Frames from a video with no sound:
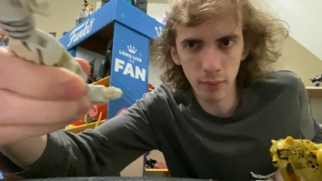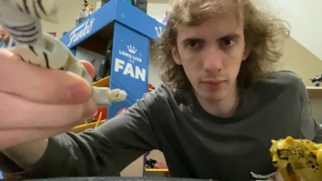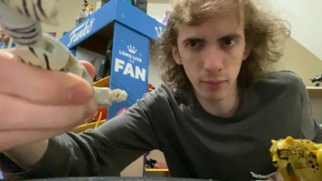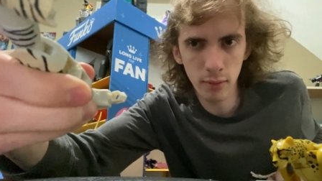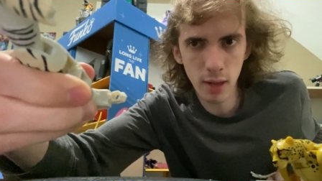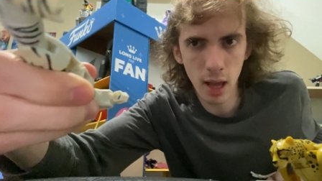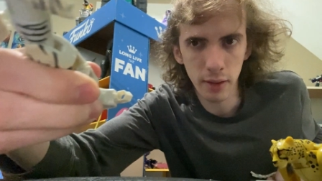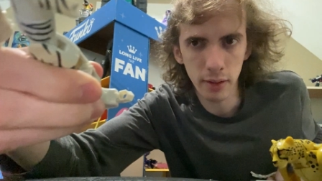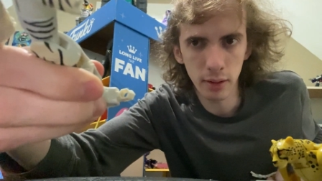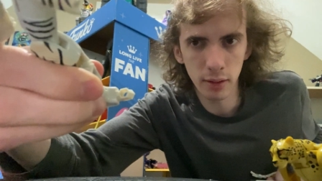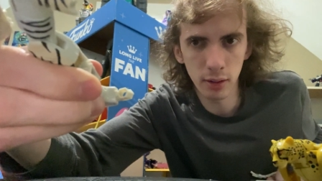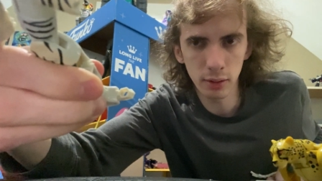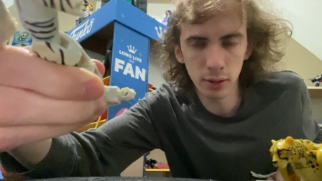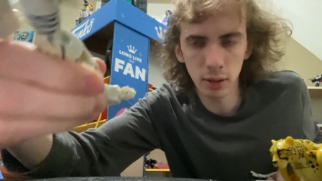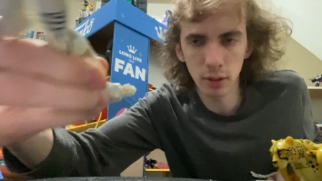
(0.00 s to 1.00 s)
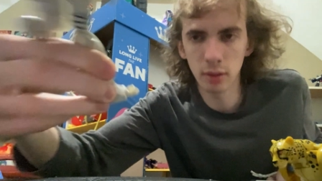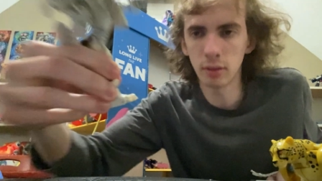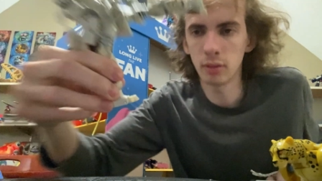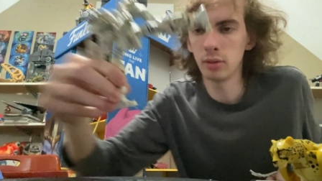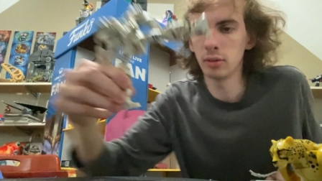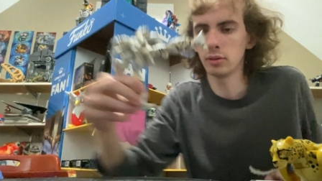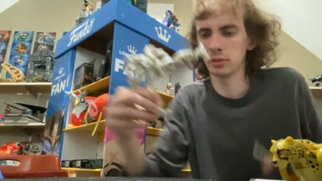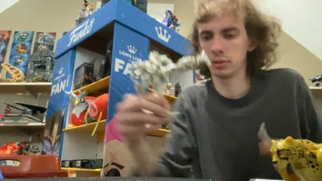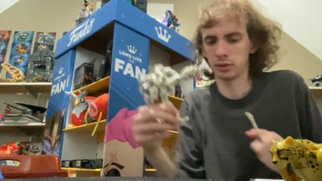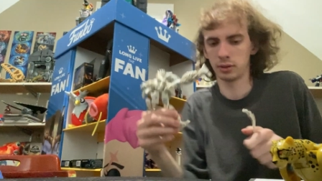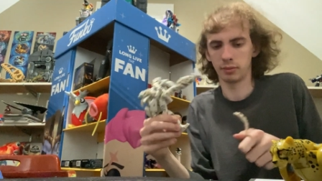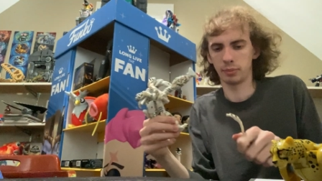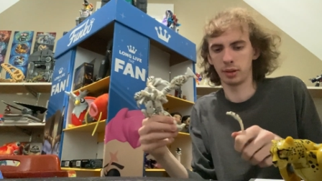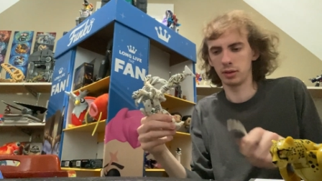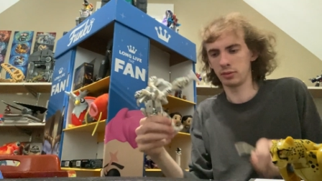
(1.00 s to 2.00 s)
yeah, th those little holes,
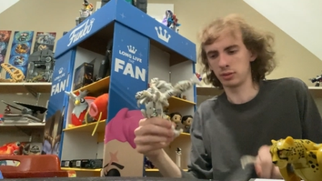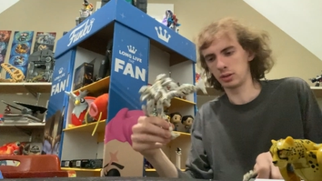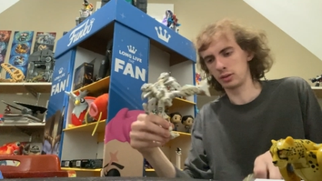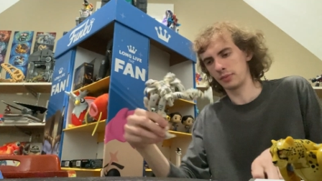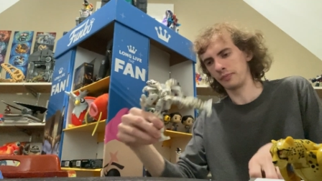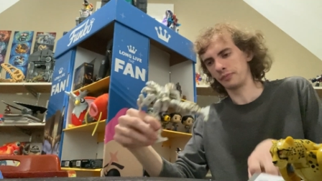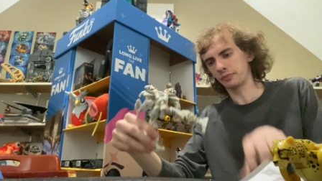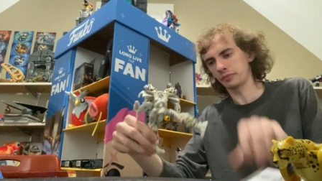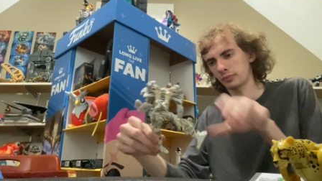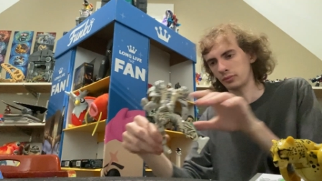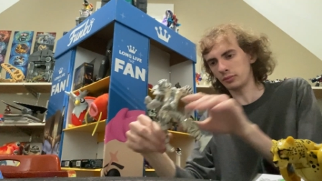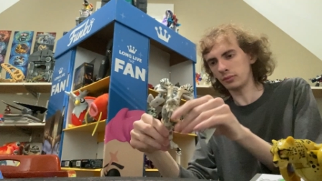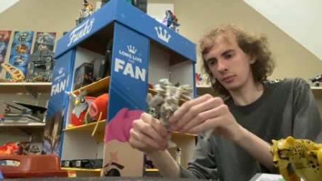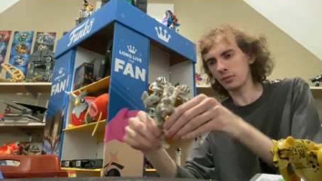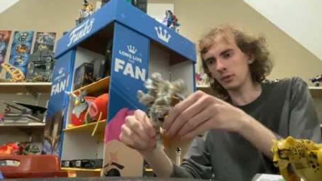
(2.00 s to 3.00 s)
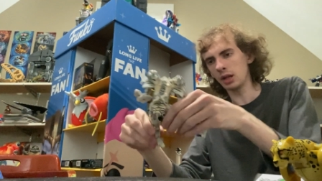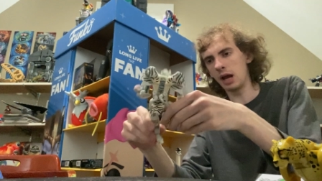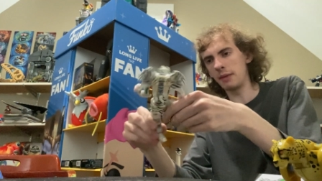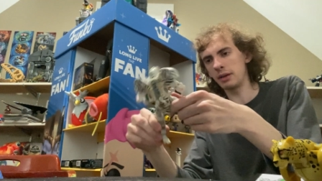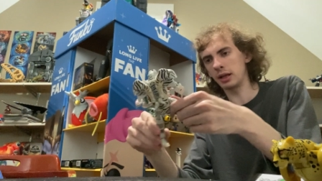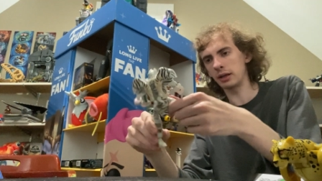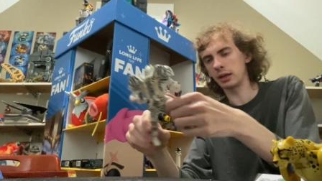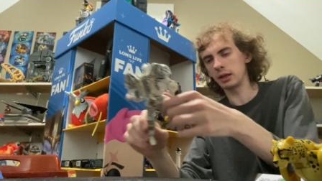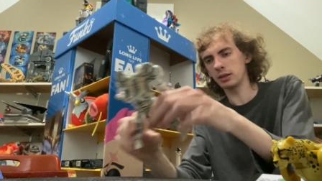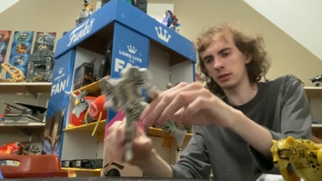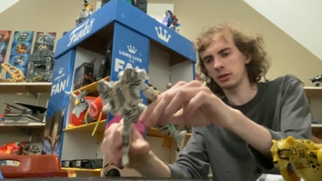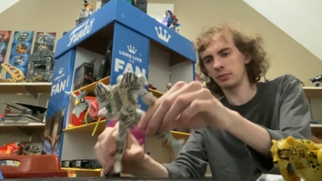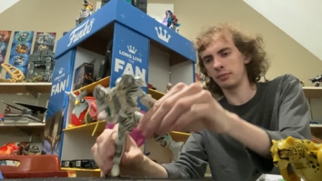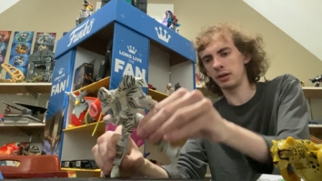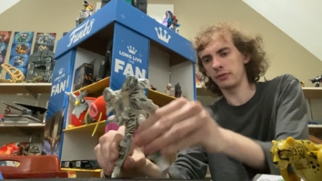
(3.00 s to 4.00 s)
posts. I mean, I guess
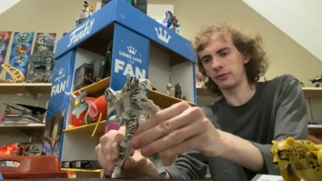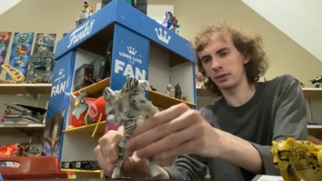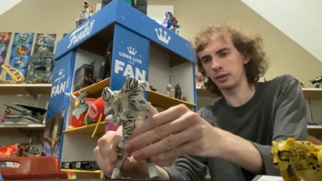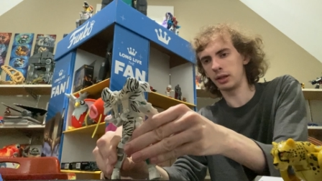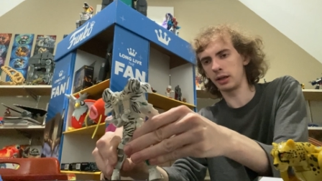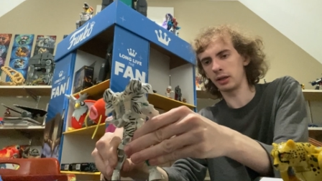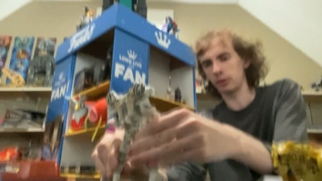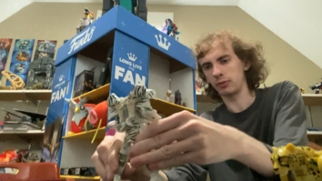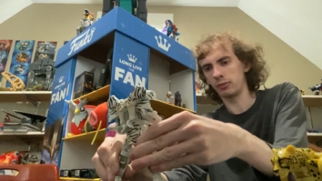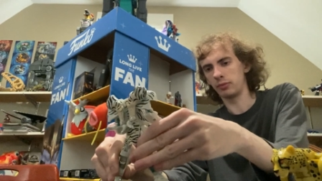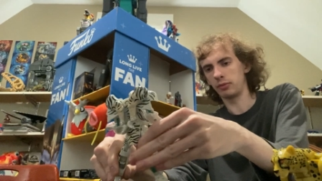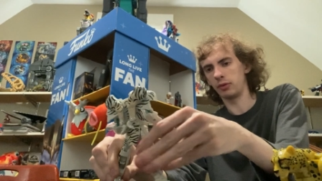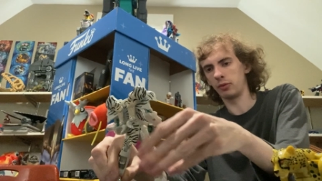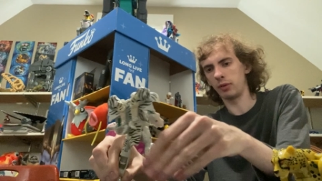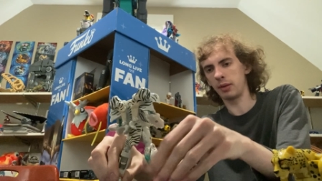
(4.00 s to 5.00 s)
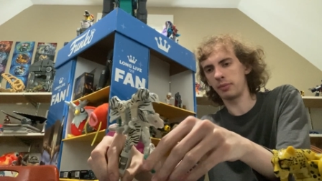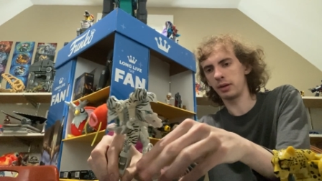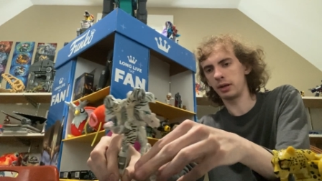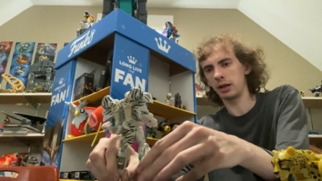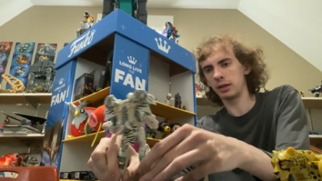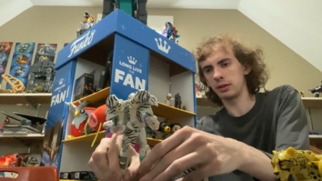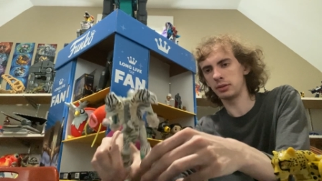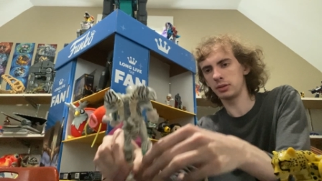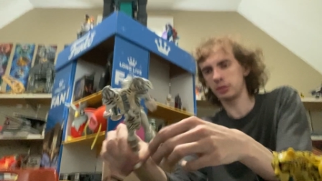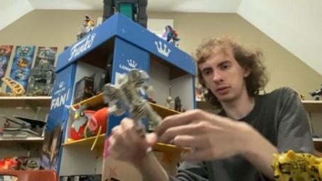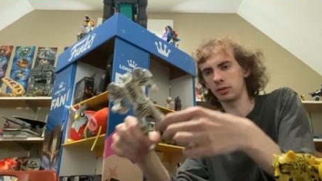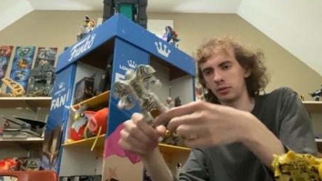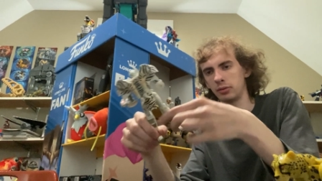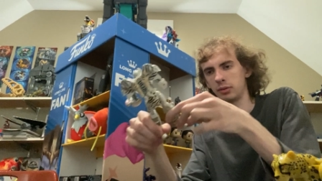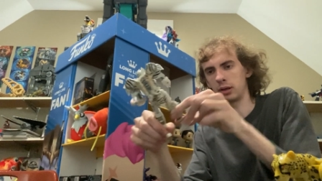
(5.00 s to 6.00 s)
they're meant for like weaponizers.
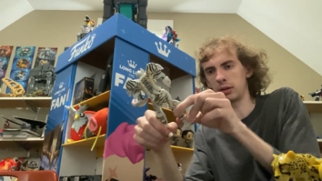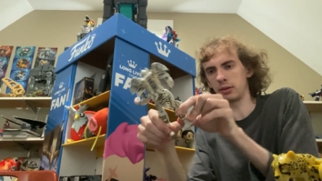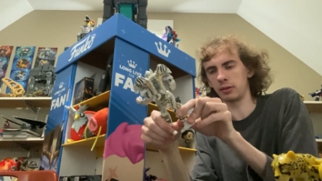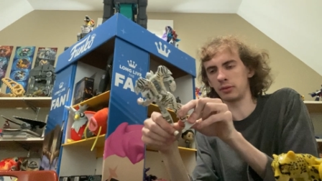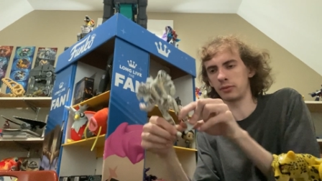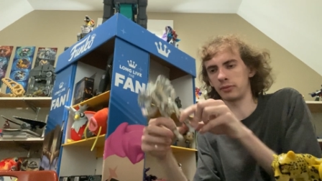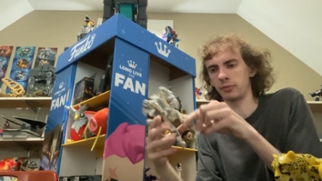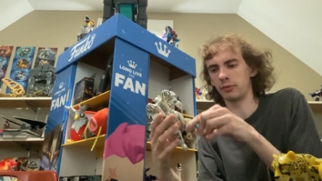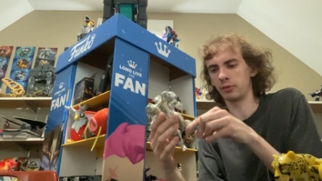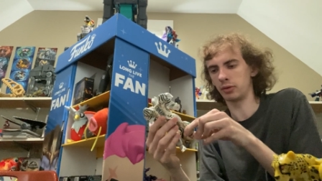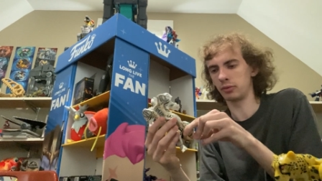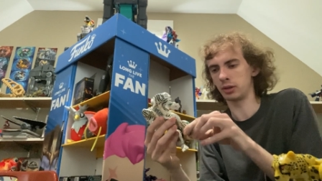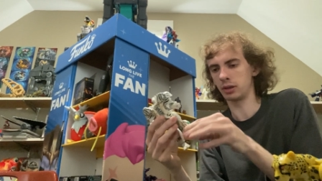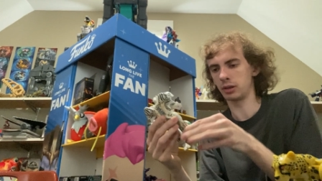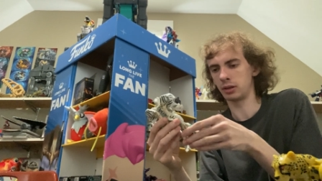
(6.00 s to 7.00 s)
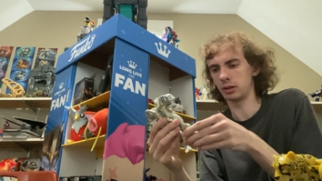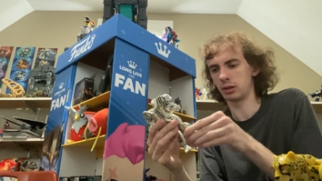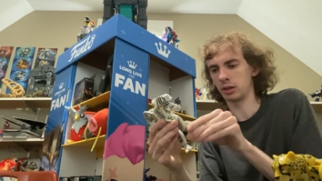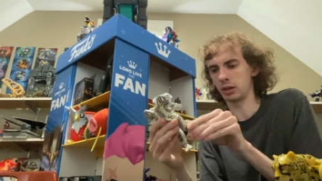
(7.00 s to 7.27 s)
Oh, I uh, rotated.